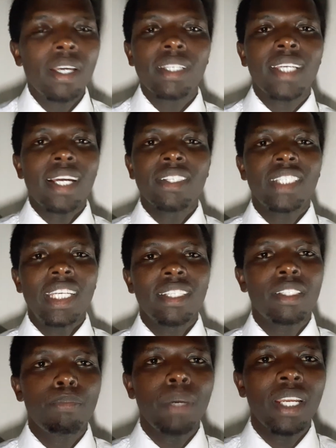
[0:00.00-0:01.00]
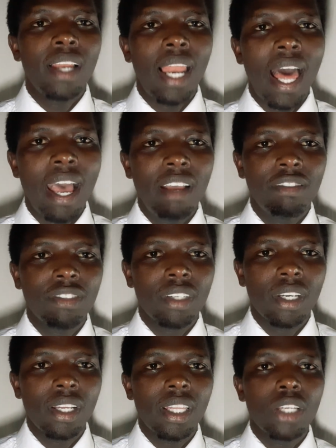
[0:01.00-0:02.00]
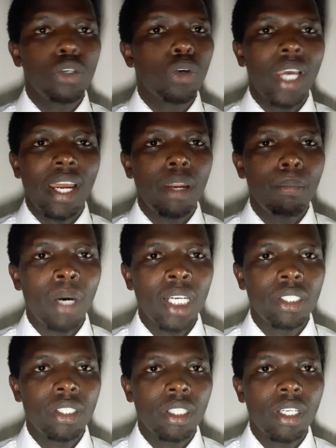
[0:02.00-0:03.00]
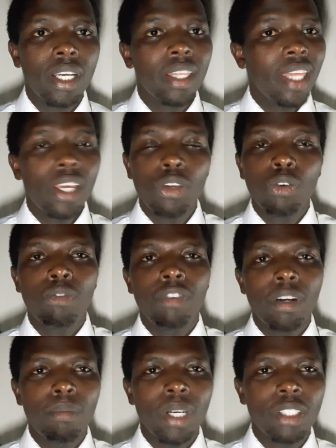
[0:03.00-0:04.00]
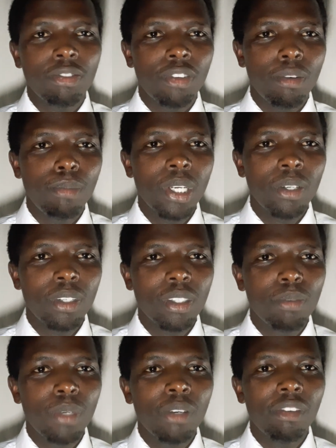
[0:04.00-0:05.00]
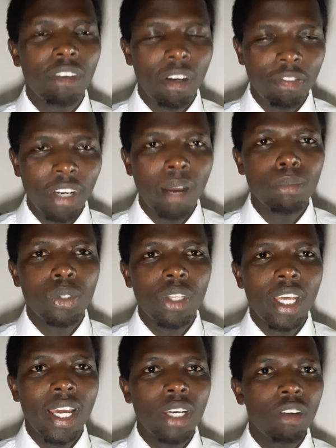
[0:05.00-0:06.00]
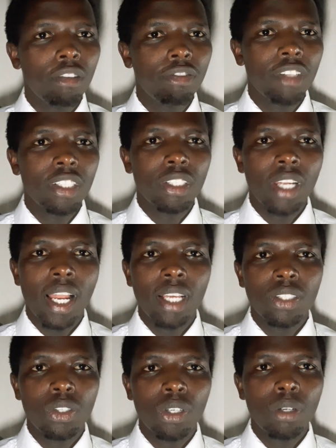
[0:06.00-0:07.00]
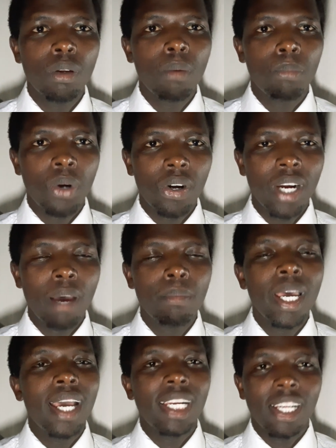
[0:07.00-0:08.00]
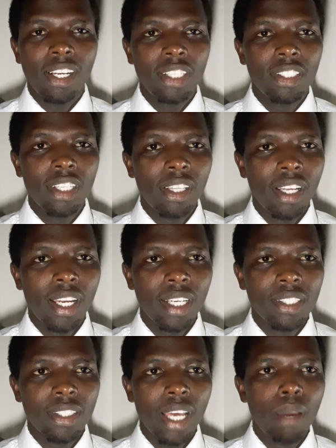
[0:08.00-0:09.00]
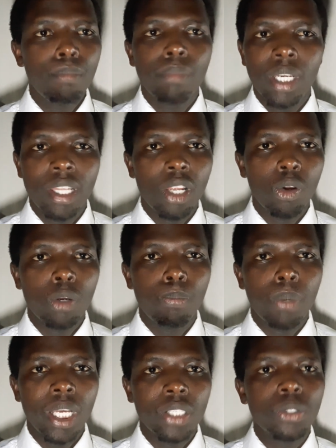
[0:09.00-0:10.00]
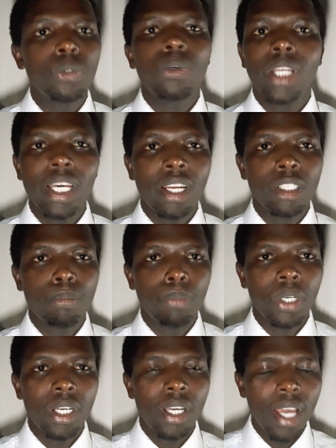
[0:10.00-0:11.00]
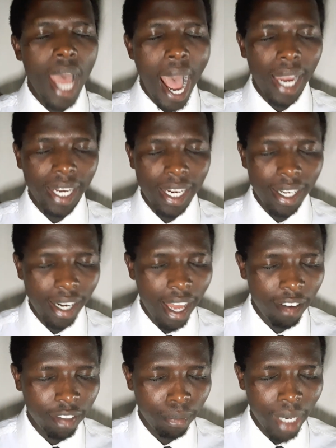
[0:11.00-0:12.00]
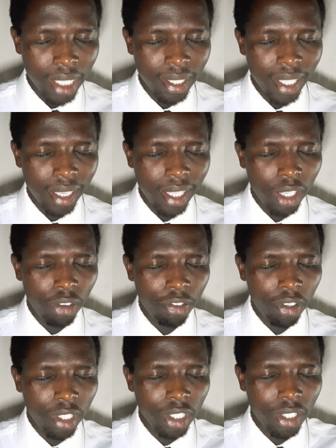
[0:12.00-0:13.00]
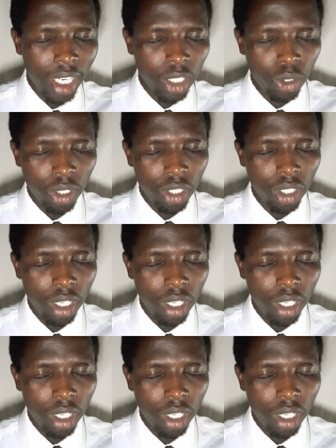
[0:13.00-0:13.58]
can change many lives than you can imagine. Thank you very much for being with me. We have come to the end of this lesson program. And until the next time, may the Lord bless you. Let us pray. Our kind, loving Master, thank you for this lesson